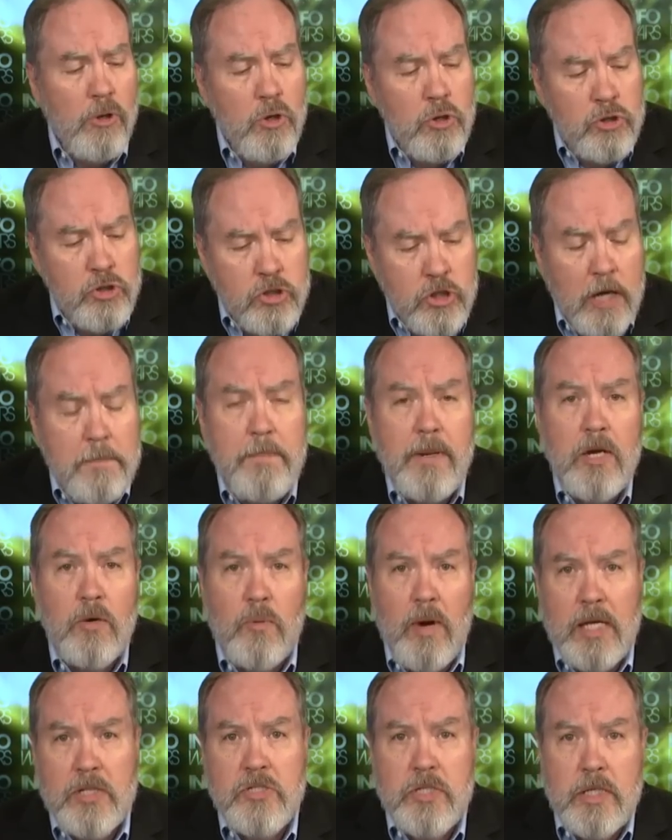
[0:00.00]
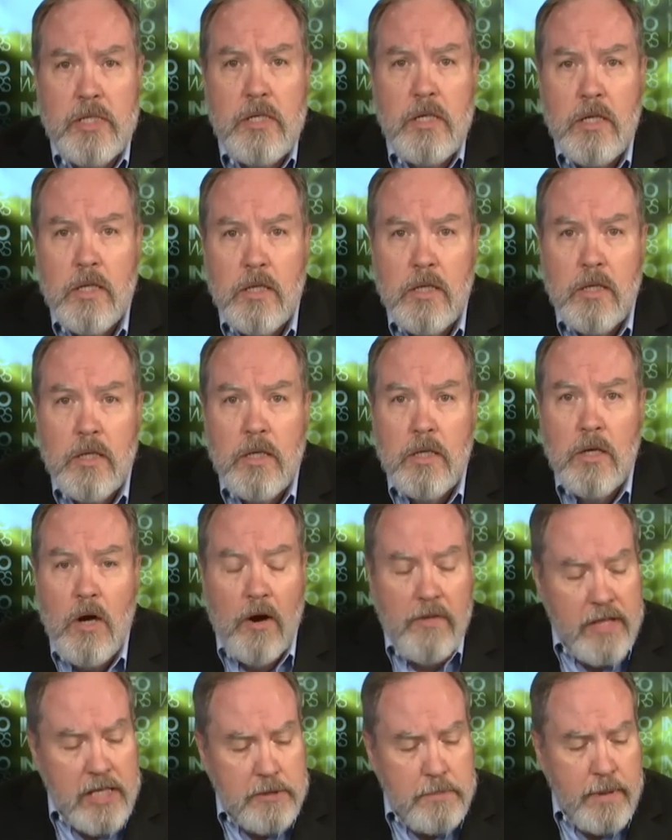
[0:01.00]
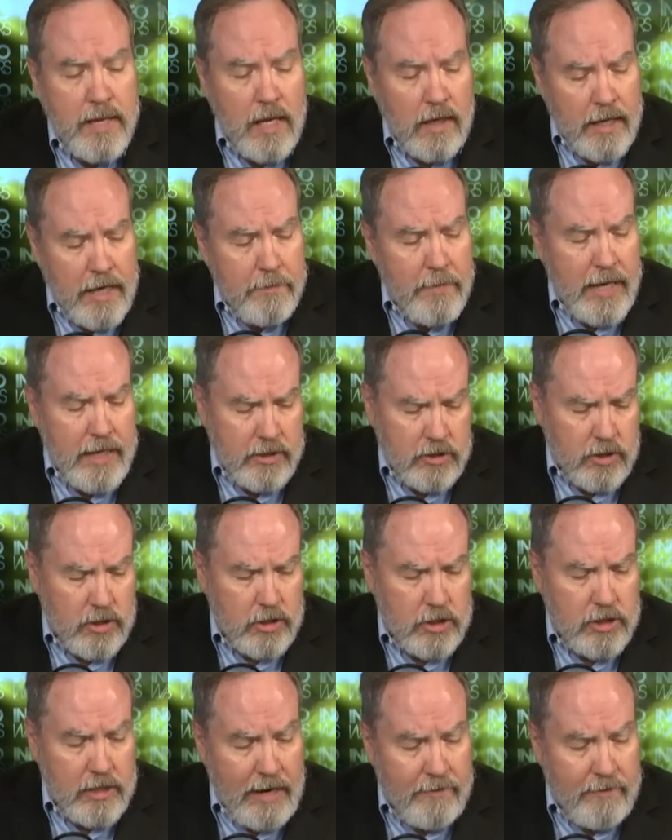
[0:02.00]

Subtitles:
who should be arrested, are these BLM agents.